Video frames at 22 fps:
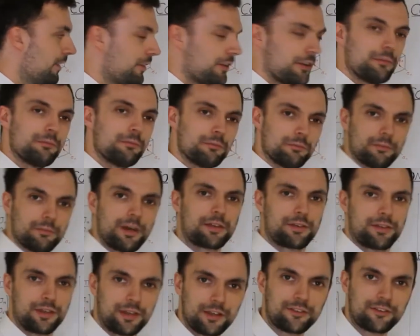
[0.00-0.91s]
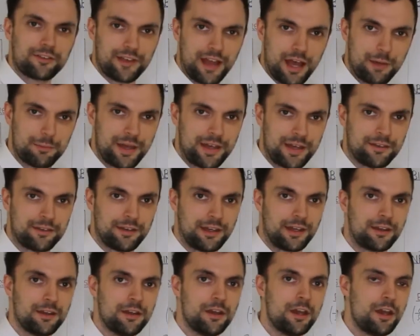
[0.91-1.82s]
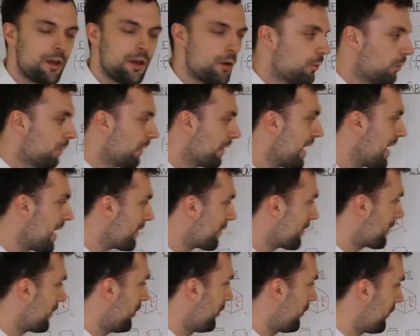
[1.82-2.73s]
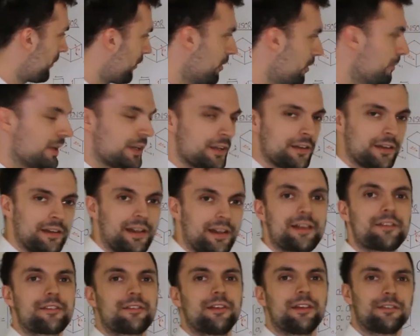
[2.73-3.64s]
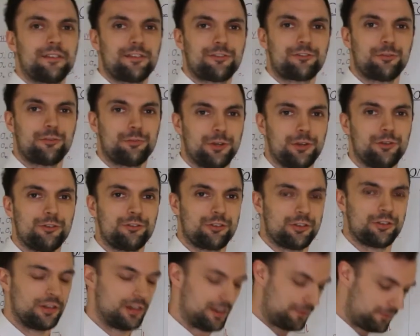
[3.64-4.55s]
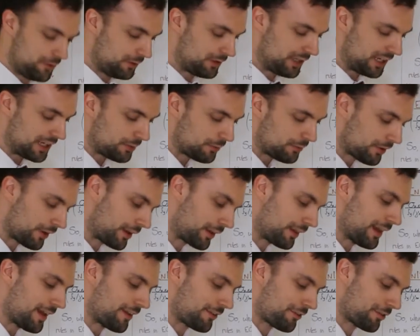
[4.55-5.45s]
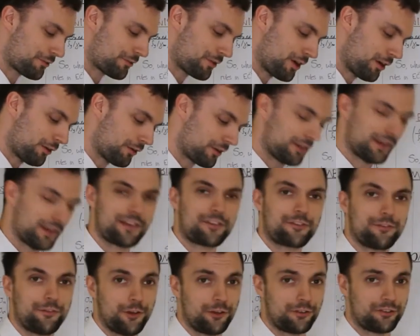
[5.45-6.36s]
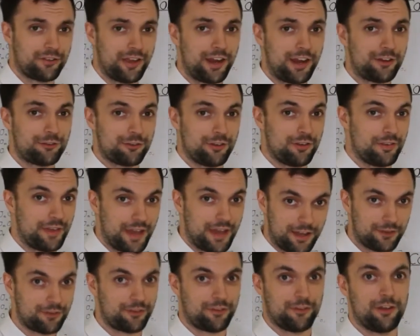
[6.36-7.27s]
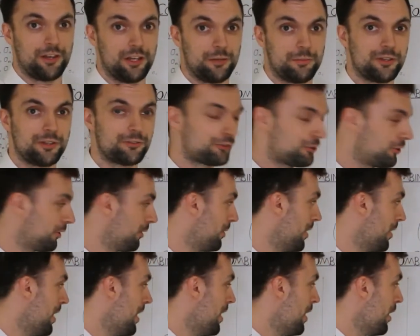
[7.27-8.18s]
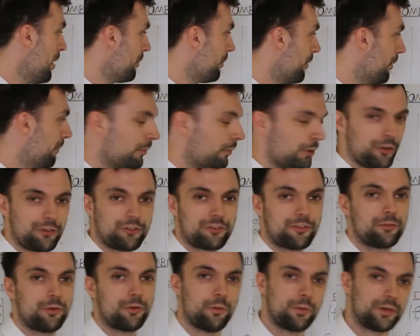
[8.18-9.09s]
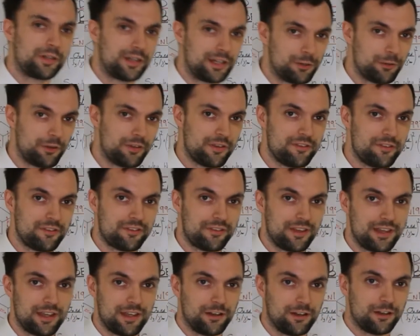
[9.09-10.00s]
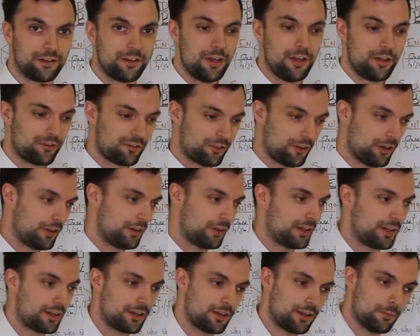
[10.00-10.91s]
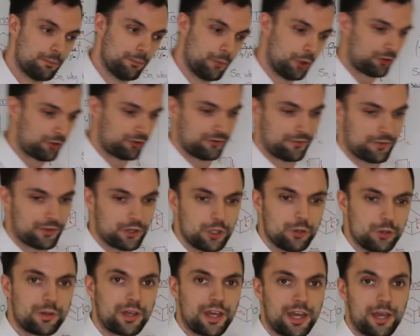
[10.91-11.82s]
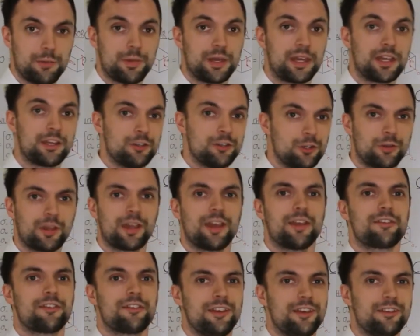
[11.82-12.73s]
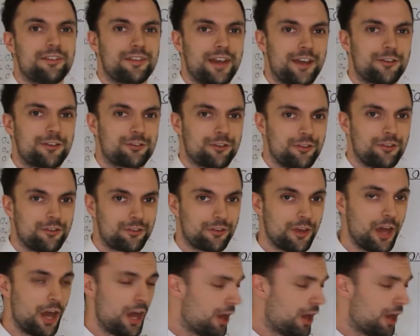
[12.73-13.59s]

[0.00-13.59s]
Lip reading: that my thing would start bending. Well, that's assuming an elastic distribution, and if you're dealing with a class 3 or a class 4 section, that would certainly be true. But most of what we deal with in steel, certainly most of the UKB and UKC sections,